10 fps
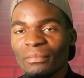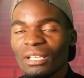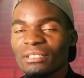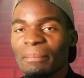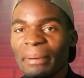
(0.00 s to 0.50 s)

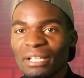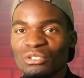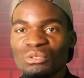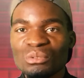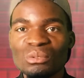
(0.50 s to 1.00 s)
the
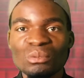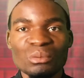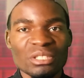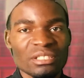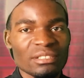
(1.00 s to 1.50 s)
part 2,
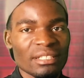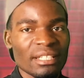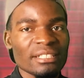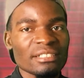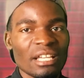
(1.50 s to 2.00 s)
which is the
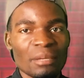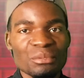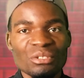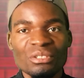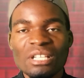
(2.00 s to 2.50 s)
next
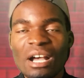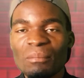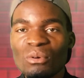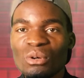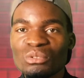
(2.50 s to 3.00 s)
episode,
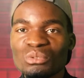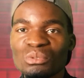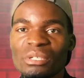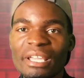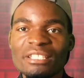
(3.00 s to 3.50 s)
I'm going
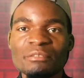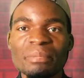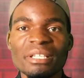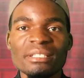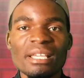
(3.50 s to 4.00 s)
to
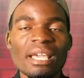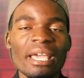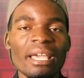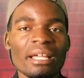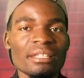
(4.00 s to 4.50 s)

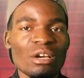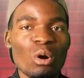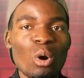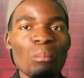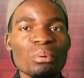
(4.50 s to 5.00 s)
explain the
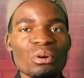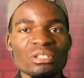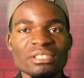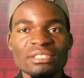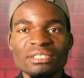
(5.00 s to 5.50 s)
whole
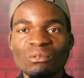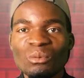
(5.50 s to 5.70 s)
process,